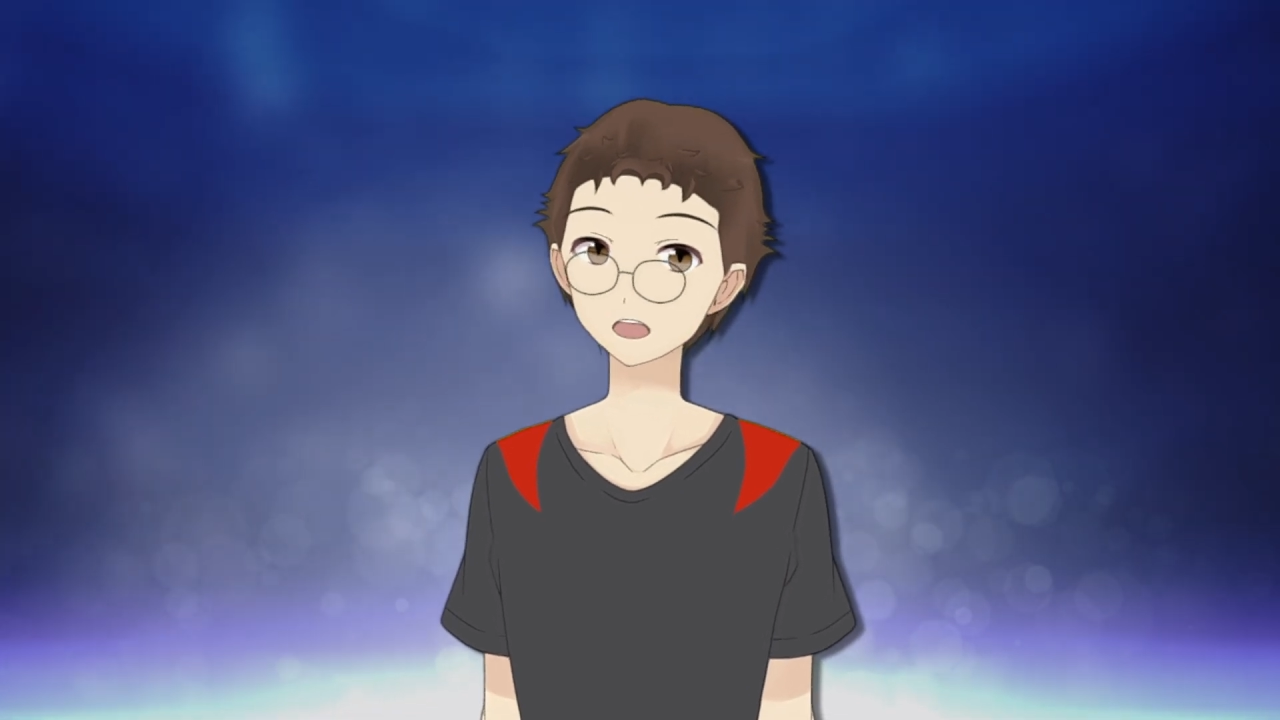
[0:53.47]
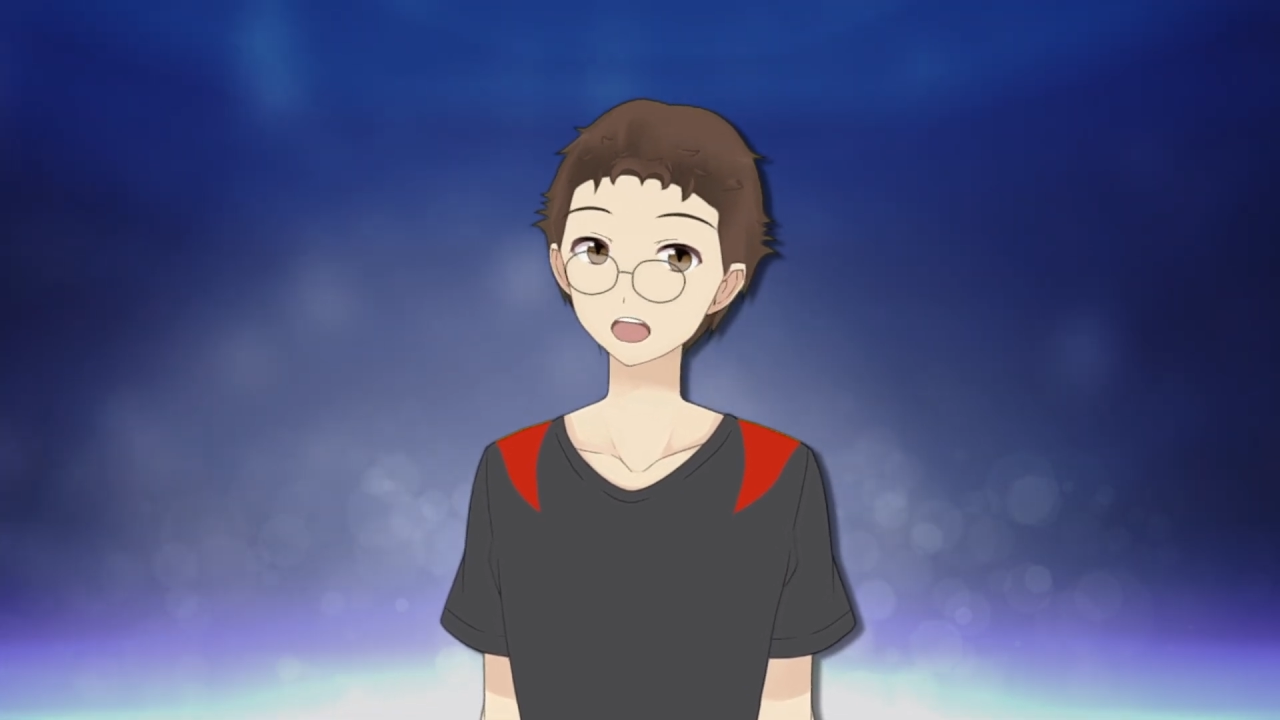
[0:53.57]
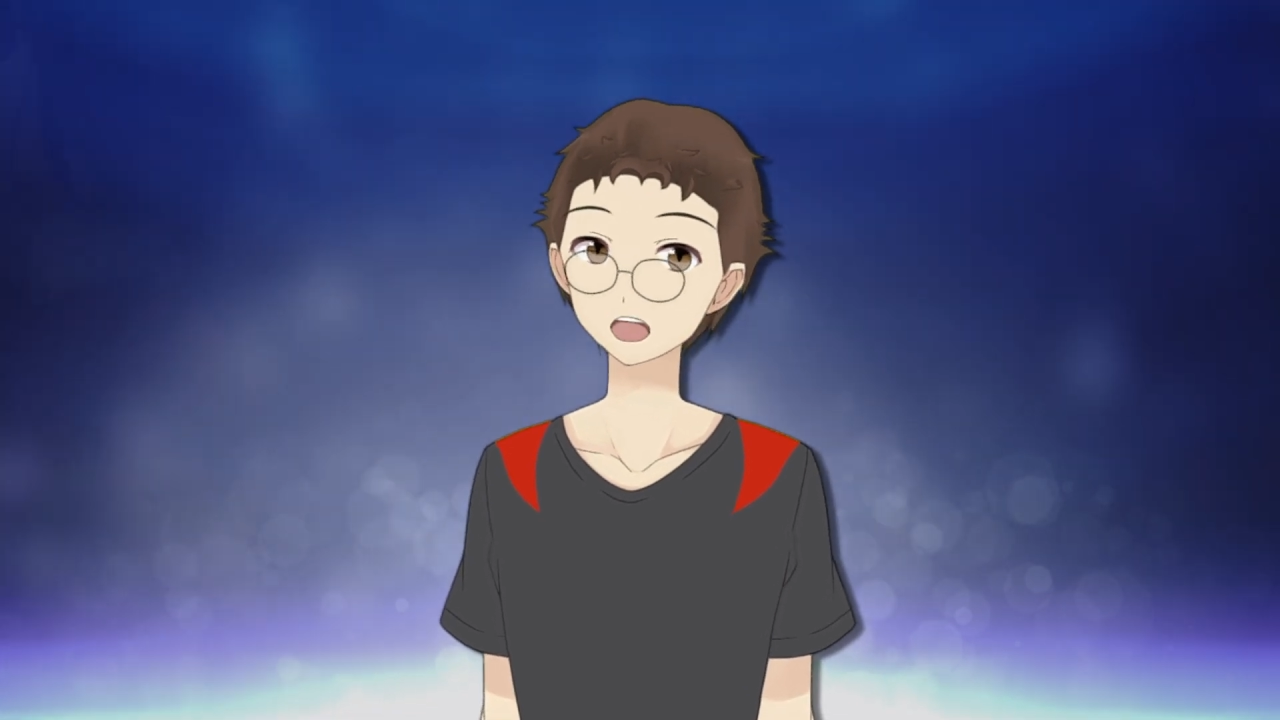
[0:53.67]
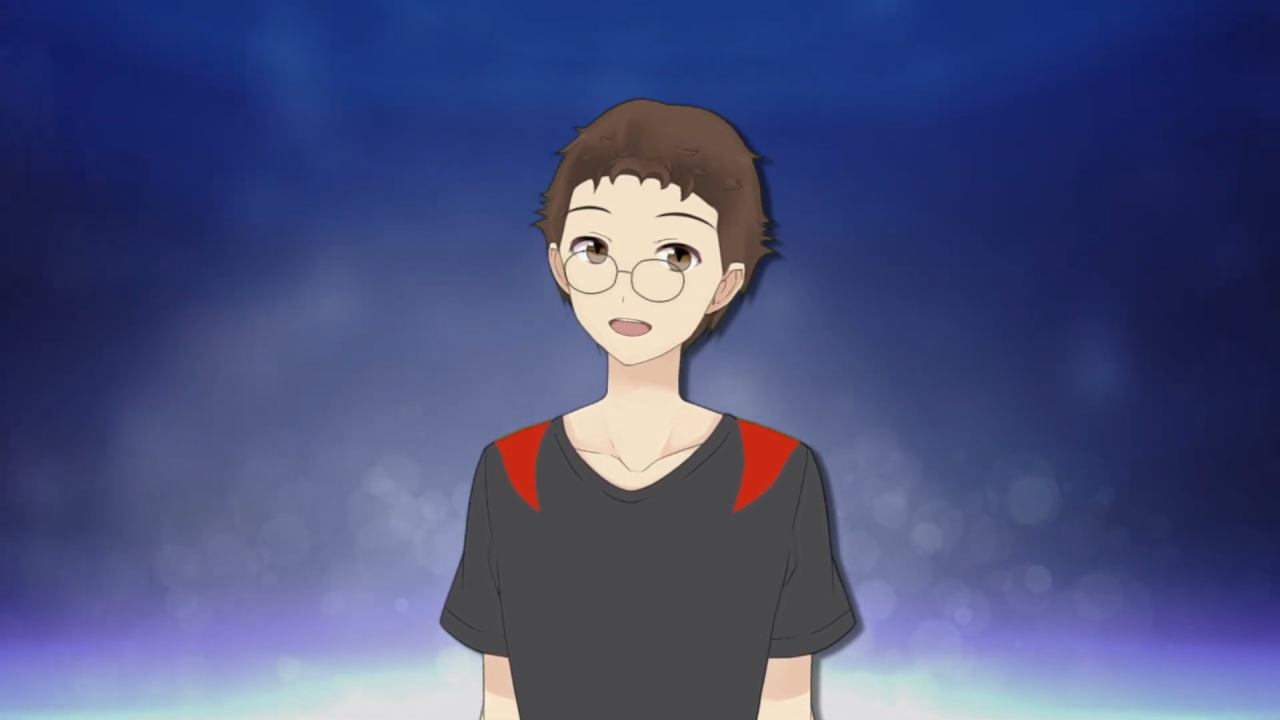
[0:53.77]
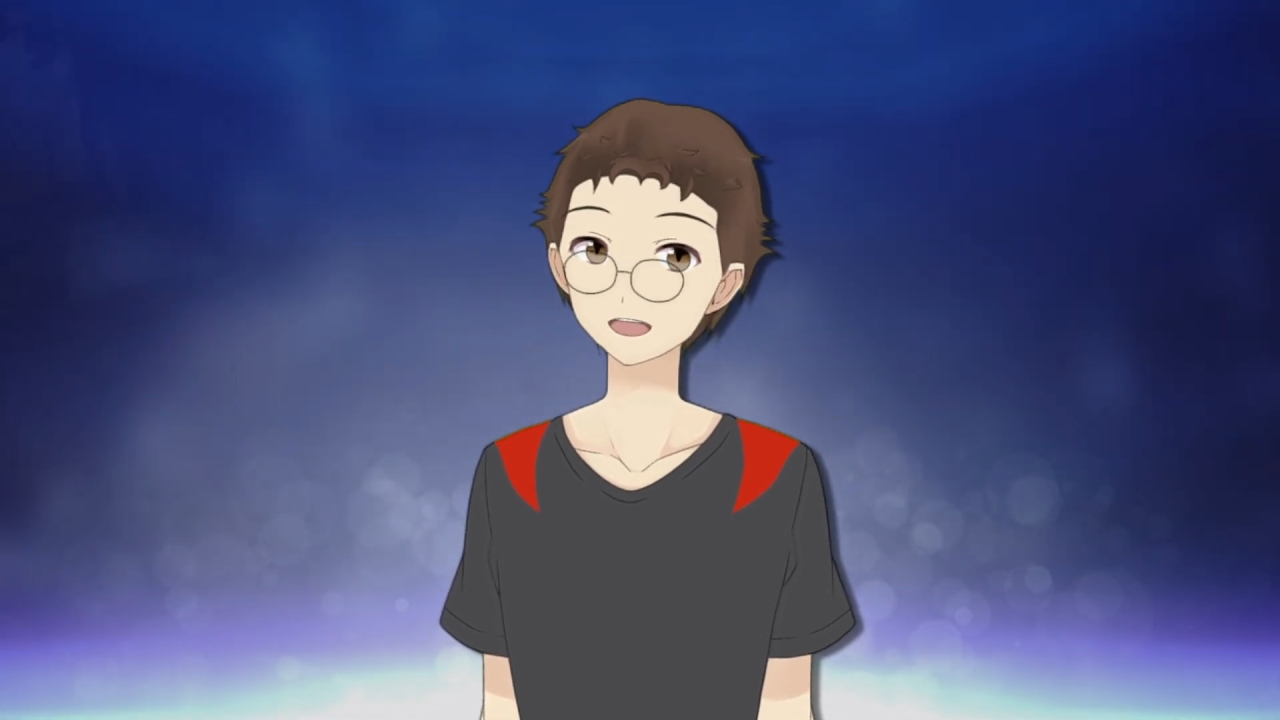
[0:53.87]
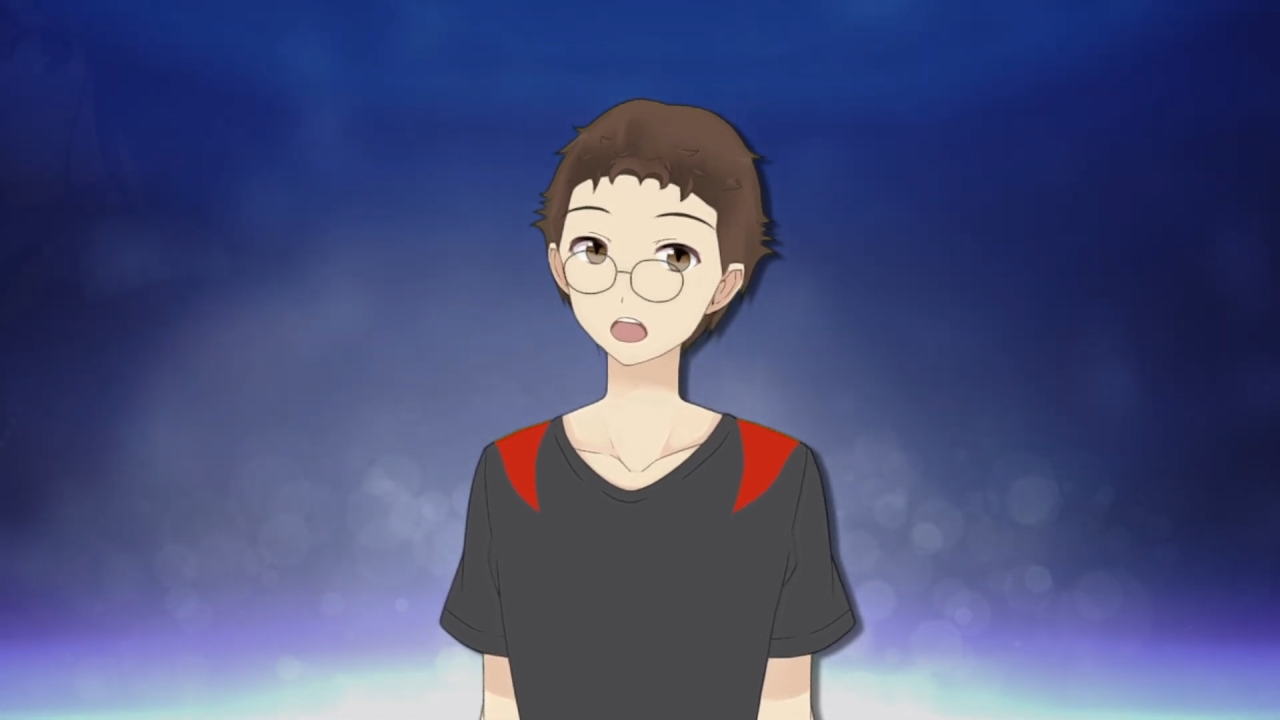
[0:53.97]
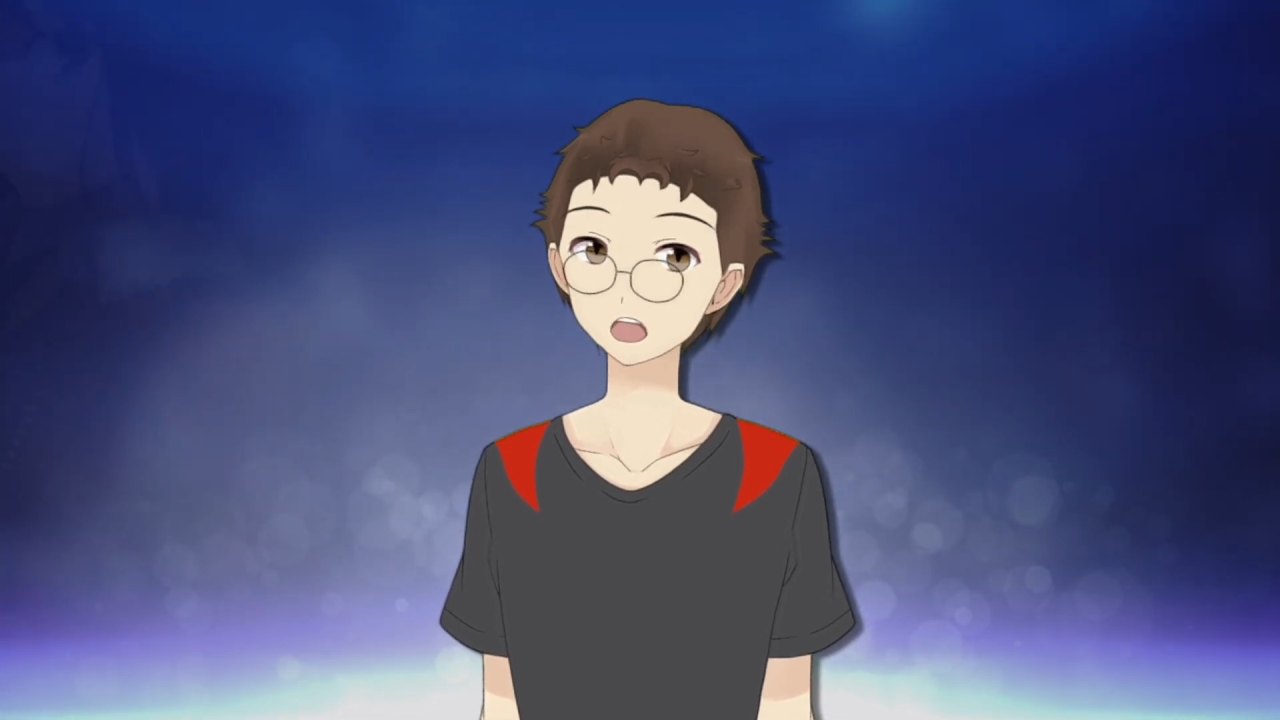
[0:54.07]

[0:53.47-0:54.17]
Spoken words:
Hollywood,